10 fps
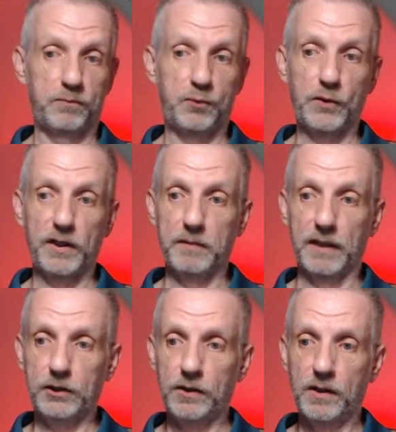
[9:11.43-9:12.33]
pretty
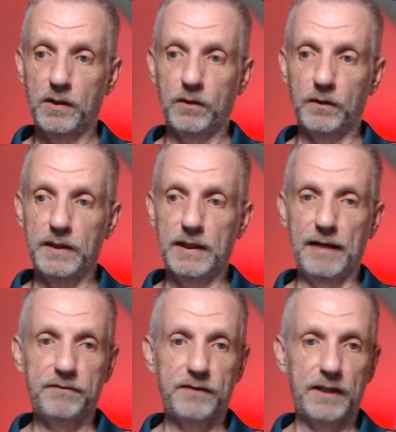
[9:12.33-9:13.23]
much on the
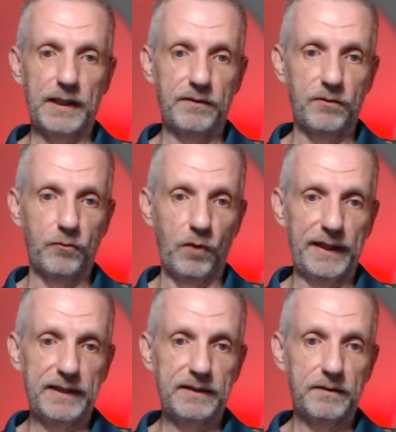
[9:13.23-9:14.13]
left and the
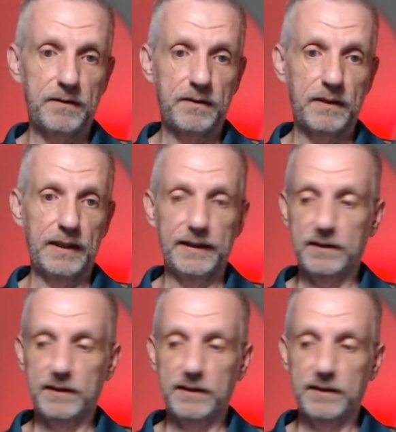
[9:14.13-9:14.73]
right thigh.